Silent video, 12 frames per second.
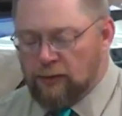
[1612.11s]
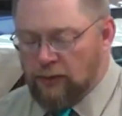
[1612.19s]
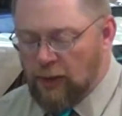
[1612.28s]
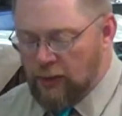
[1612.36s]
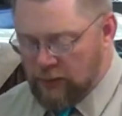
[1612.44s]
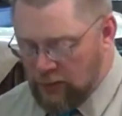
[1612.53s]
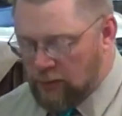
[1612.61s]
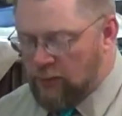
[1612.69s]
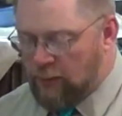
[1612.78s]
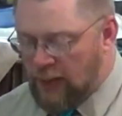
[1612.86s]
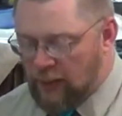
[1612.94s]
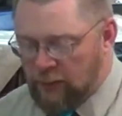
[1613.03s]
uh, talking
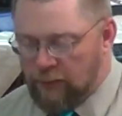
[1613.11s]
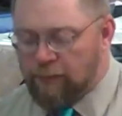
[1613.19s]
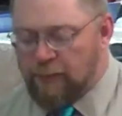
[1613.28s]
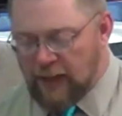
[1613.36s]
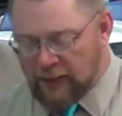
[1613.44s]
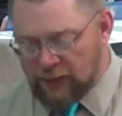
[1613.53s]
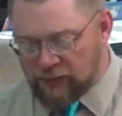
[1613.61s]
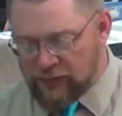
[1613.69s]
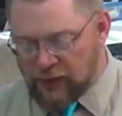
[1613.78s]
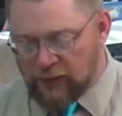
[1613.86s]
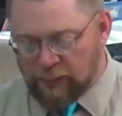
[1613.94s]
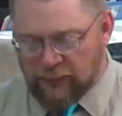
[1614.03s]
about back in
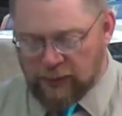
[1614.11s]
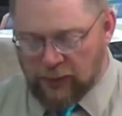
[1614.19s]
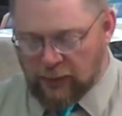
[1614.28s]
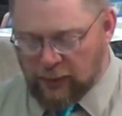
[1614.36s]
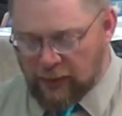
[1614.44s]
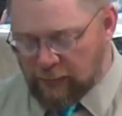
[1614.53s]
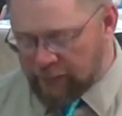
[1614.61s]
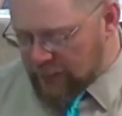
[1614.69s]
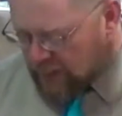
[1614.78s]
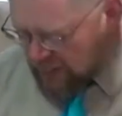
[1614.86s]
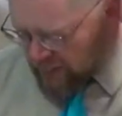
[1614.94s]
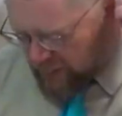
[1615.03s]
Solomon or uh,
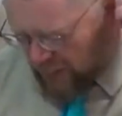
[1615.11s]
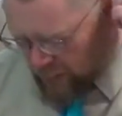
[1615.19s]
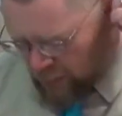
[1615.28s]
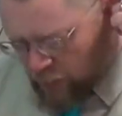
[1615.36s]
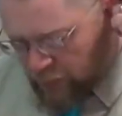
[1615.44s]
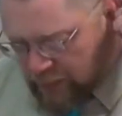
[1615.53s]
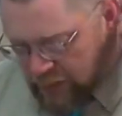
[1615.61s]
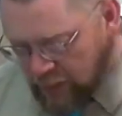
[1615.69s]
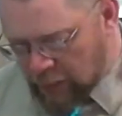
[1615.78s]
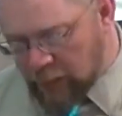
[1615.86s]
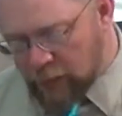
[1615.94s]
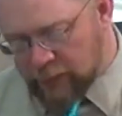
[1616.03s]
uh, Rehoboam and
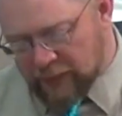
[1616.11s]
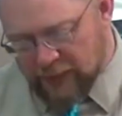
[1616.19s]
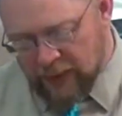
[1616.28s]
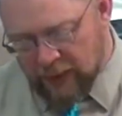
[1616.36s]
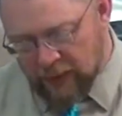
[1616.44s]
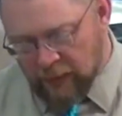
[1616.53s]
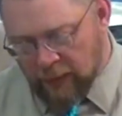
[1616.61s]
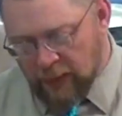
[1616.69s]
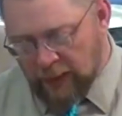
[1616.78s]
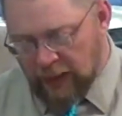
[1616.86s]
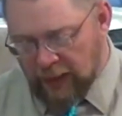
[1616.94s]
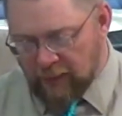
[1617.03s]
Jeroboam's day,
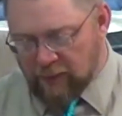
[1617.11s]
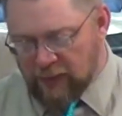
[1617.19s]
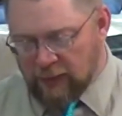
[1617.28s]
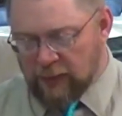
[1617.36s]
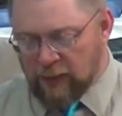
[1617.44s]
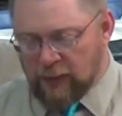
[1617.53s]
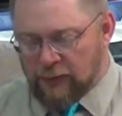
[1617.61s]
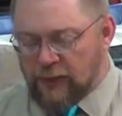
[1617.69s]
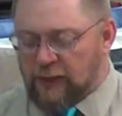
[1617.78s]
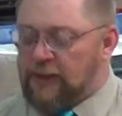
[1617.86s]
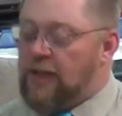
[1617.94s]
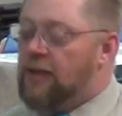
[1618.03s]
even
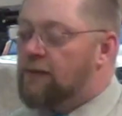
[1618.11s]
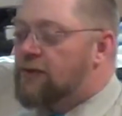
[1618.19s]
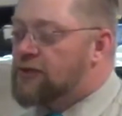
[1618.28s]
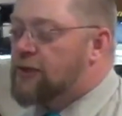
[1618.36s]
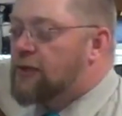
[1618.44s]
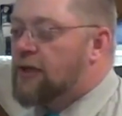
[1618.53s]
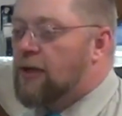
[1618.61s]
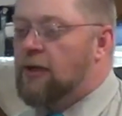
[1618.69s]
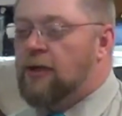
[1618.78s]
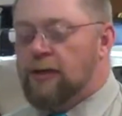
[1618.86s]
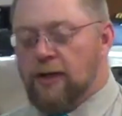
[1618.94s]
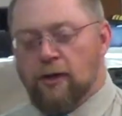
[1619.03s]
the king of Assyria.
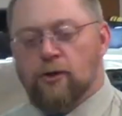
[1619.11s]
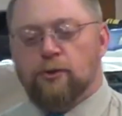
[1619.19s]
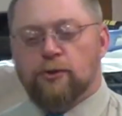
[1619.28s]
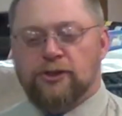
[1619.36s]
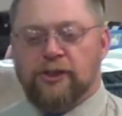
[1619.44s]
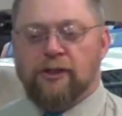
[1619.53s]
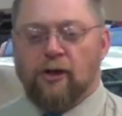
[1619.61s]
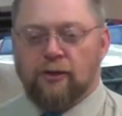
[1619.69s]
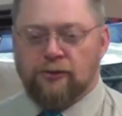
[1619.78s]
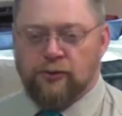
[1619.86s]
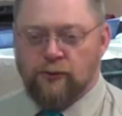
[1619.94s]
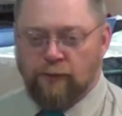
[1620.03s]
Now, who has he
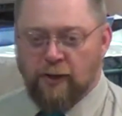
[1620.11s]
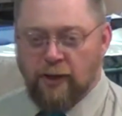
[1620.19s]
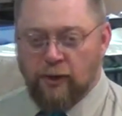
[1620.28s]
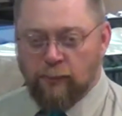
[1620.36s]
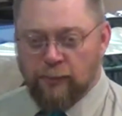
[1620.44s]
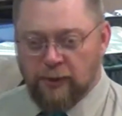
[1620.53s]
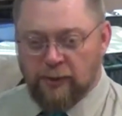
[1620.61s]
gone to for help?